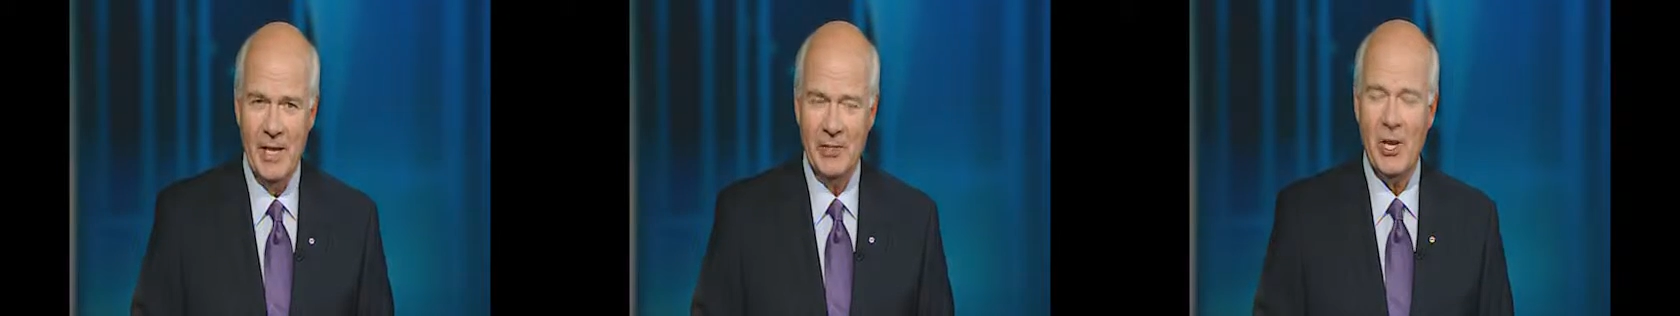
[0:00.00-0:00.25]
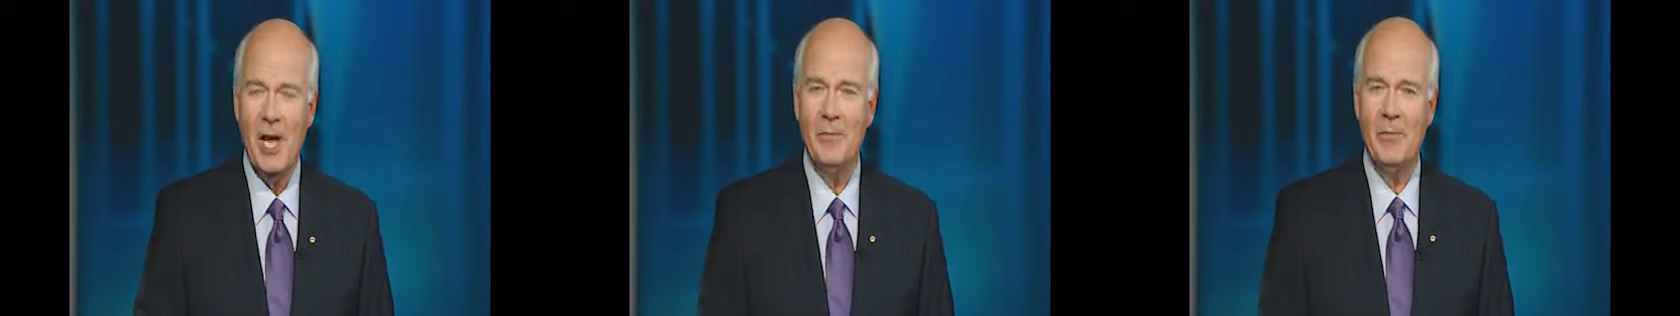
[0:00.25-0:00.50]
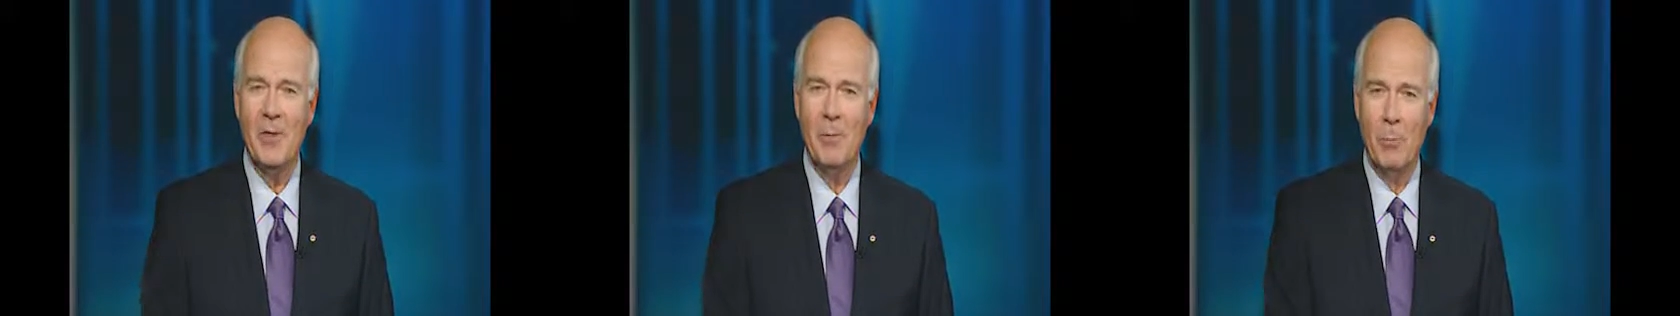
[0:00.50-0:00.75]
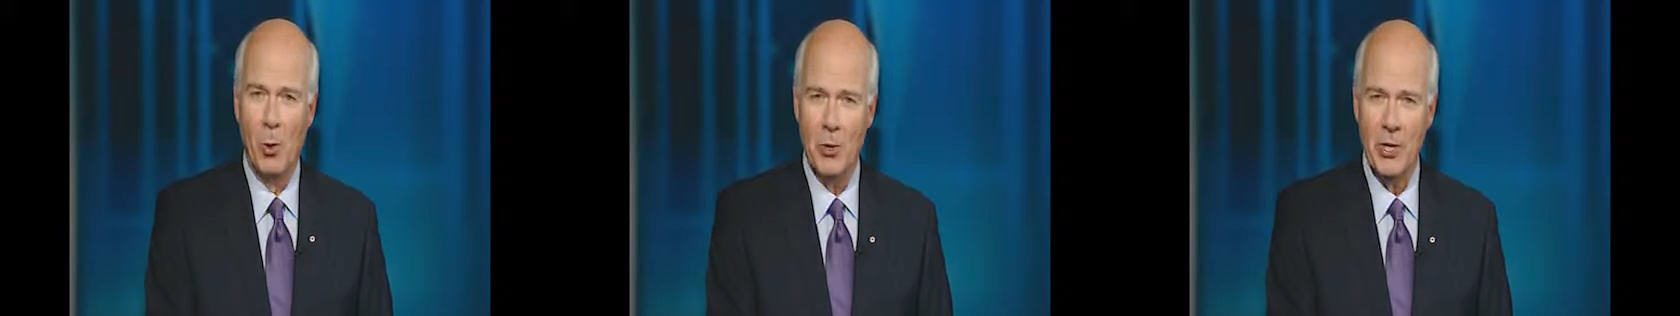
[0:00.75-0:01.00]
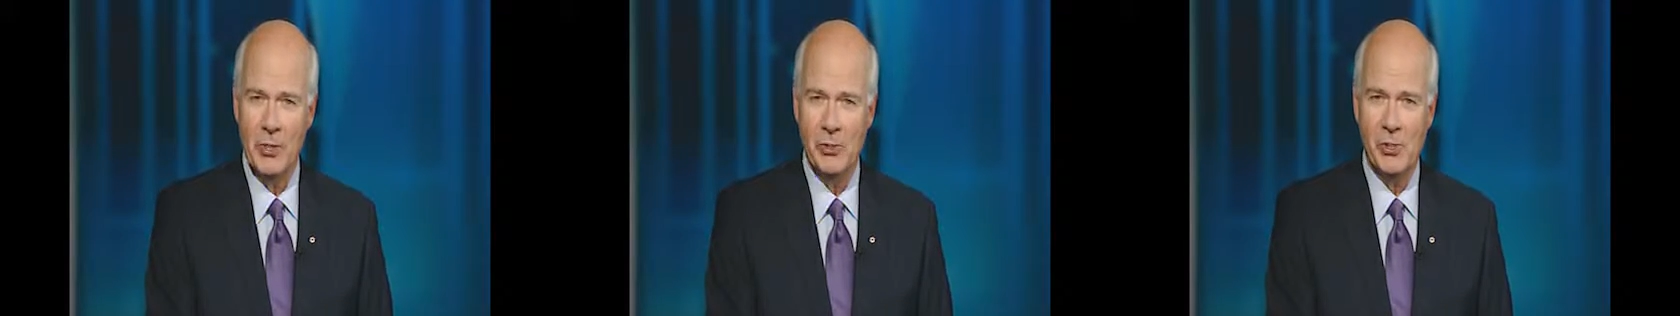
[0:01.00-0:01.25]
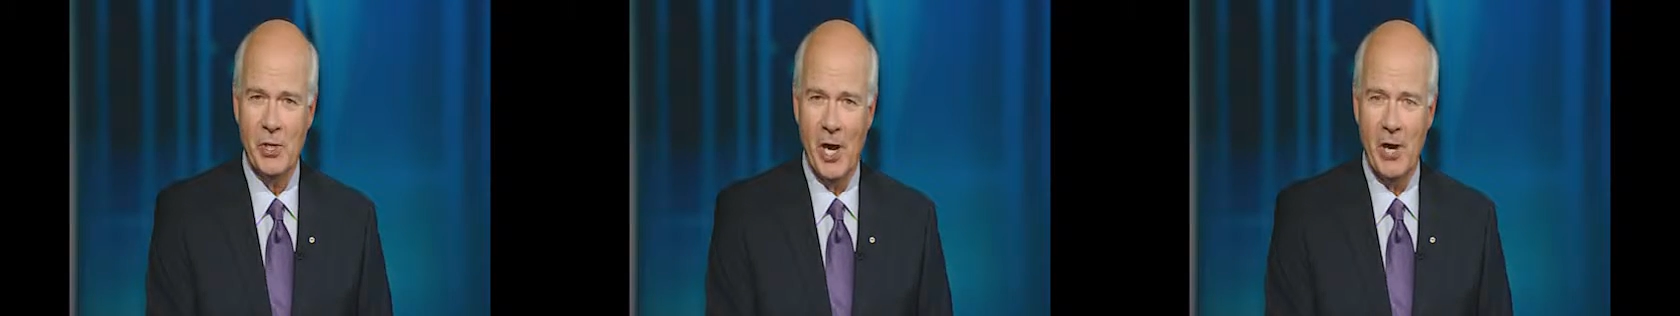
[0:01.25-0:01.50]
Time for the
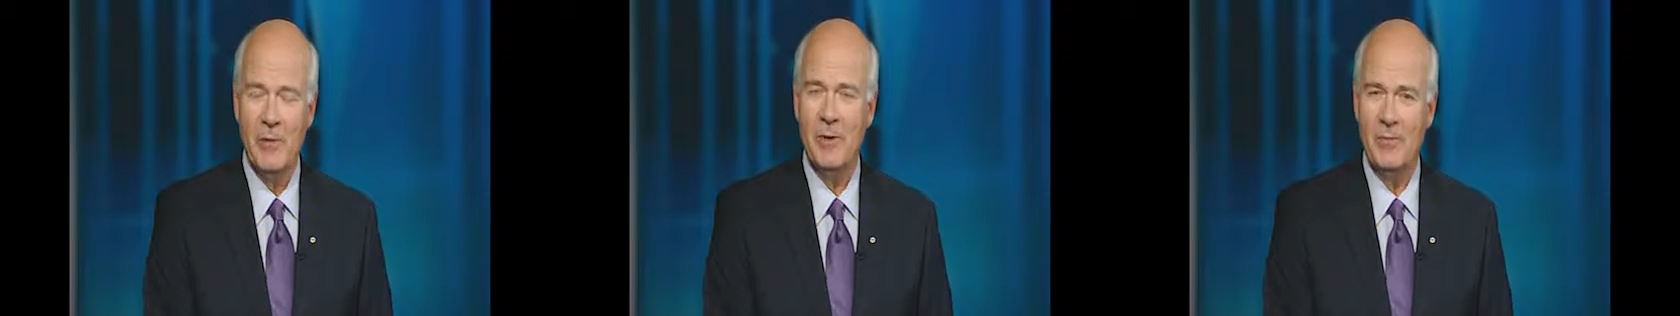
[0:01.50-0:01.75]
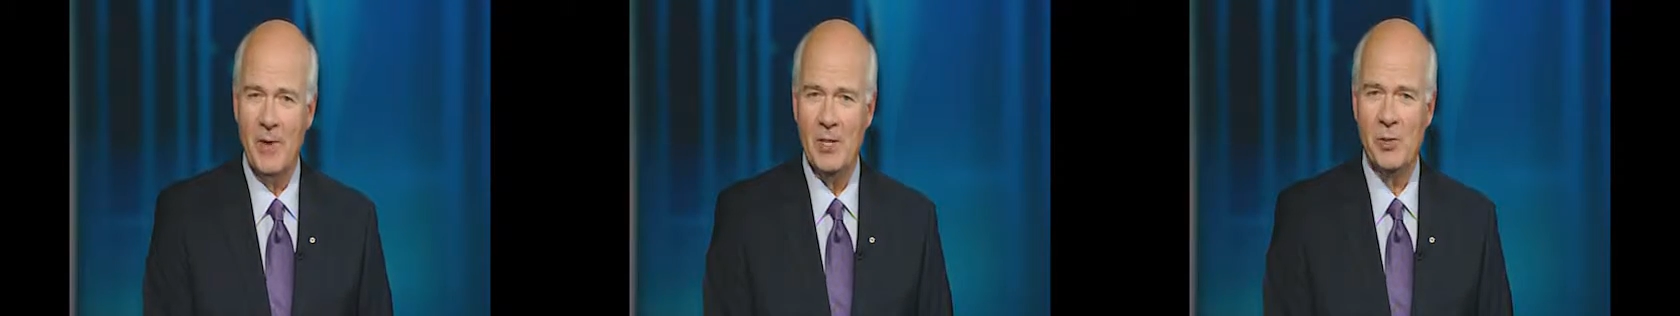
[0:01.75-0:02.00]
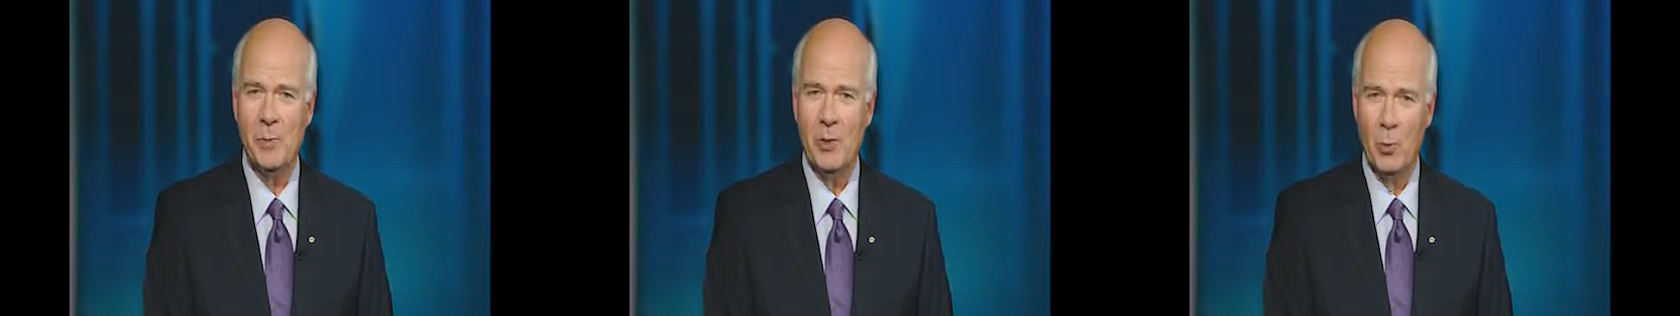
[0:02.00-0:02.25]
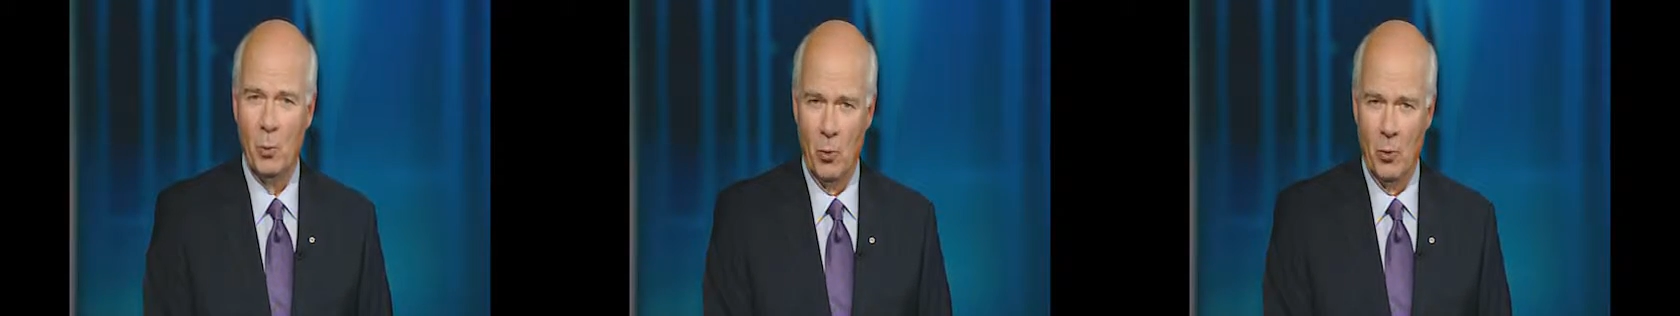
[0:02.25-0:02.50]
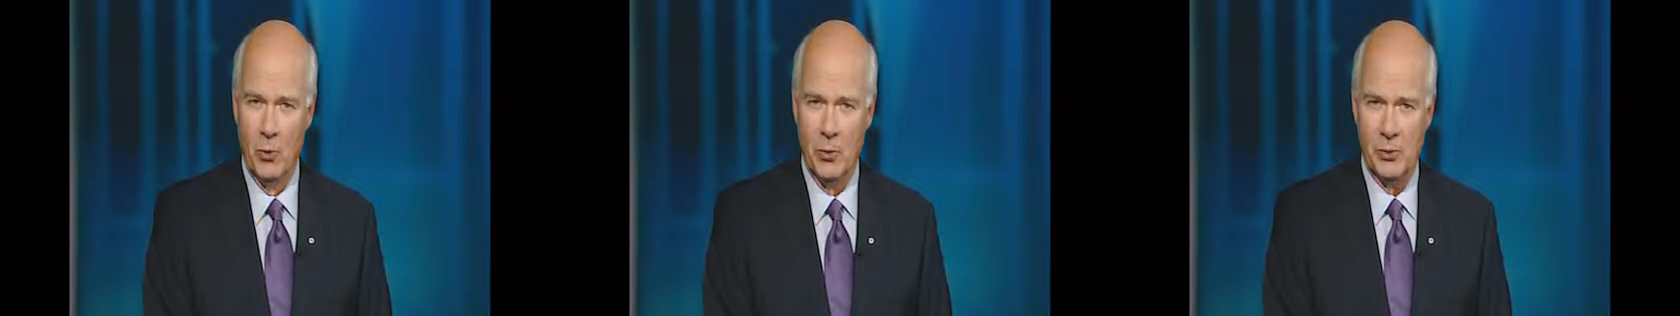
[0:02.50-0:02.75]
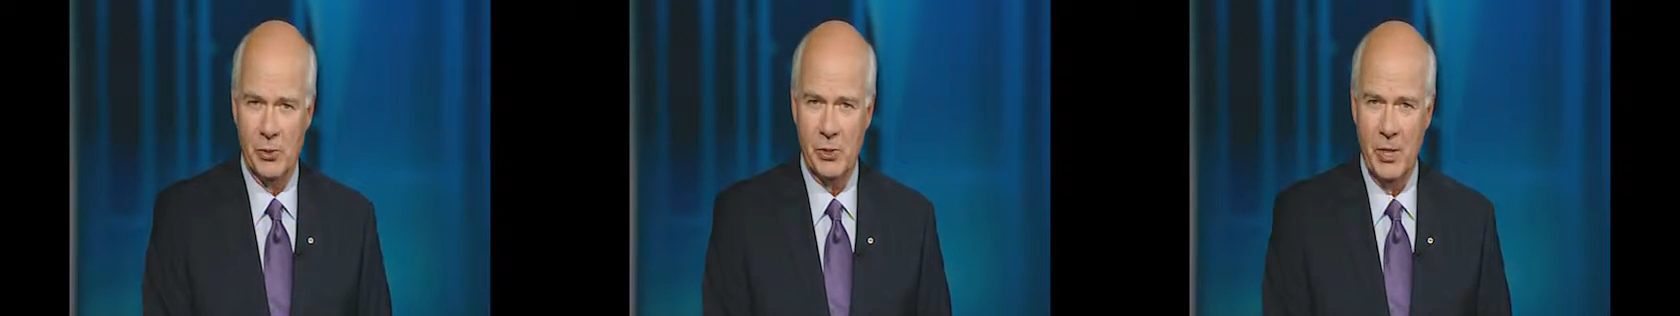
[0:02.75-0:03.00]
Morningstar Investment
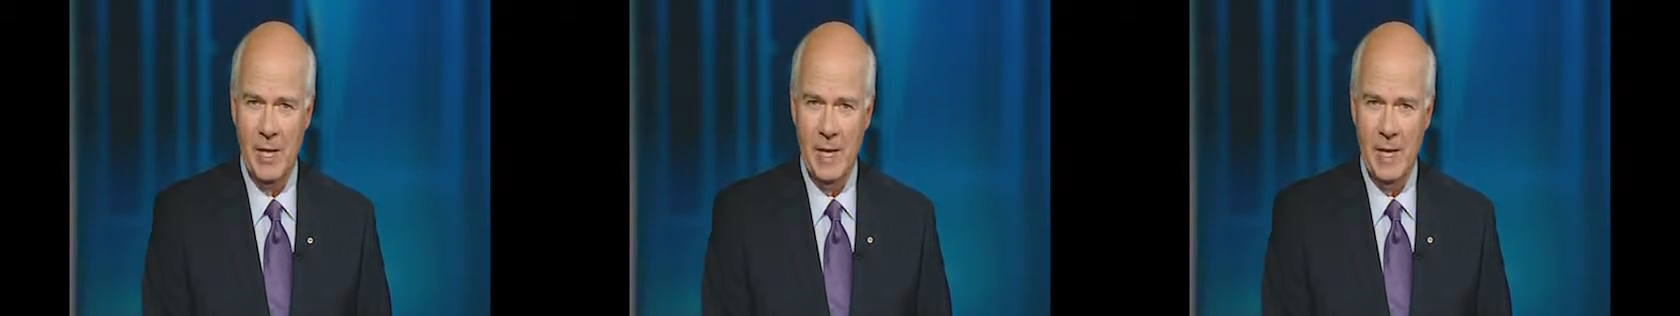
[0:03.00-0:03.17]
Awards.